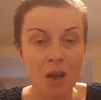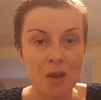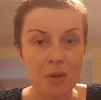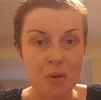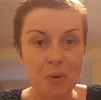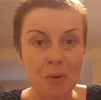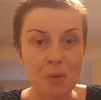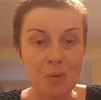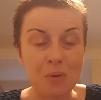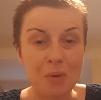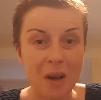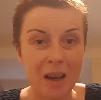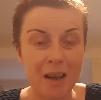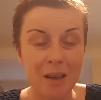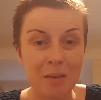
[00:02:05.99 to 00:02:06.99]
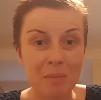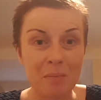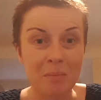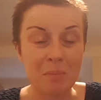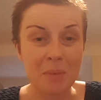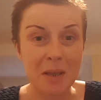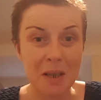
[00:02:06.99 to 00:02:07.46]
So
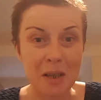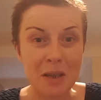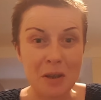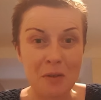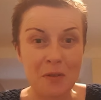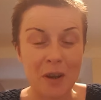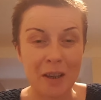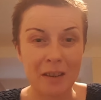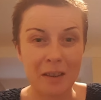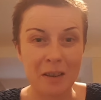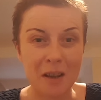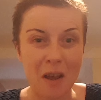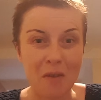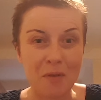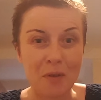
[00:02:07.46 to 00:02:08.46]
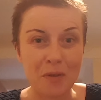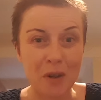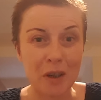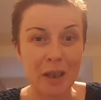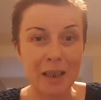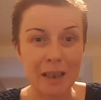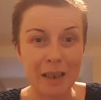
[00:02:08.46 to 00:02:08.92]
besides the fact that I have a
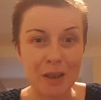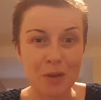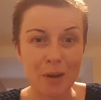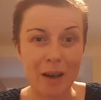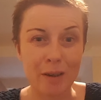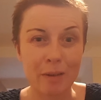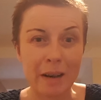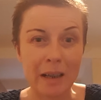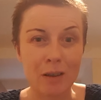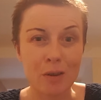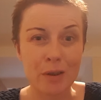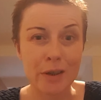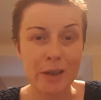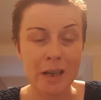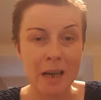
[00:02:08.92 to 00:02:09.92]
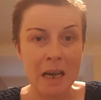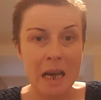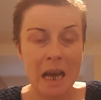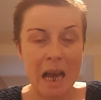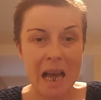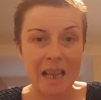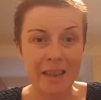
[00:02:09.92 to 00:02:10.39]
very clean track record
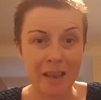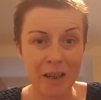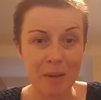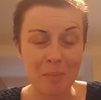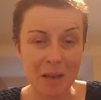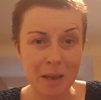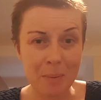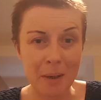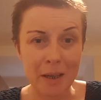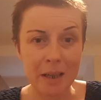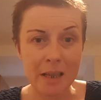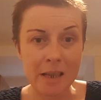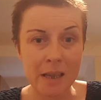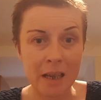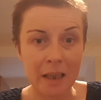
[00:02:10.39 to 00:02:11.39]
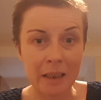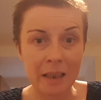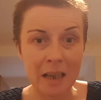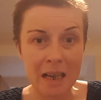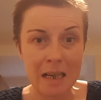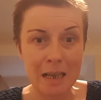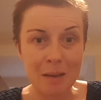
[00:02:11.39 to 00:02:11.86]
and that I'm
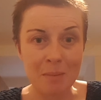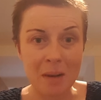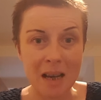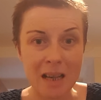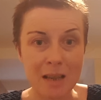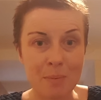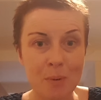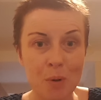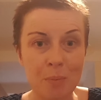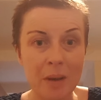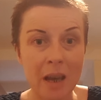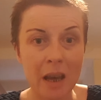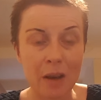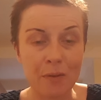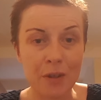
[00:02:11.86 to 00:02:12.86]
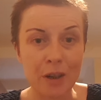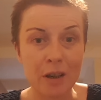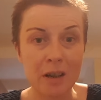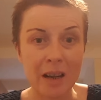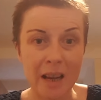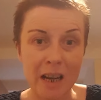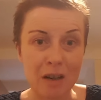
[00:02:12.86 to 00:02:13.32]
experiencing ASBO behaviour,
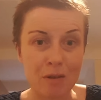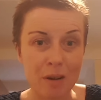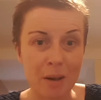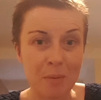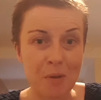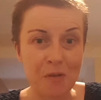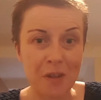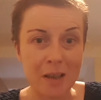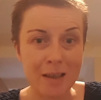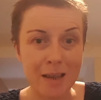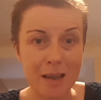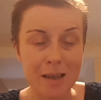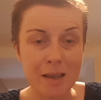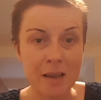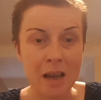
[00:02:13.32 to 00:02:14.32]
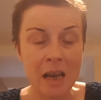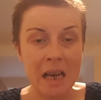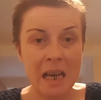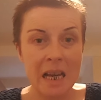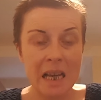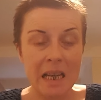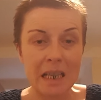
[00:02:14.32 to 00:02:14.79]
hate crime offences,
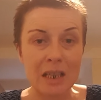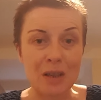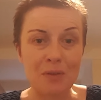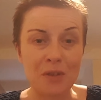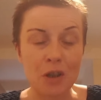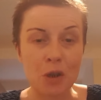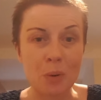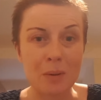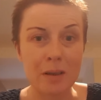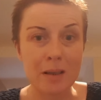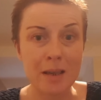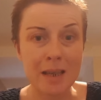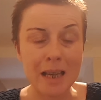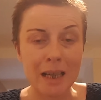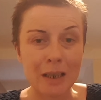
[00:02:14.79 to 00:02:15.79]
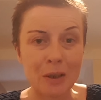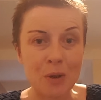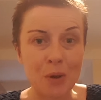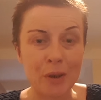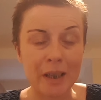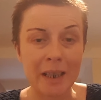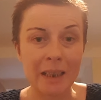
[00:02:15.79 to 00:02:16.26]
individuals
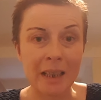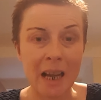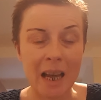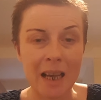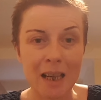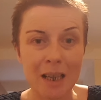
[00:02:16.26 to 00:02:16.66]
ignoring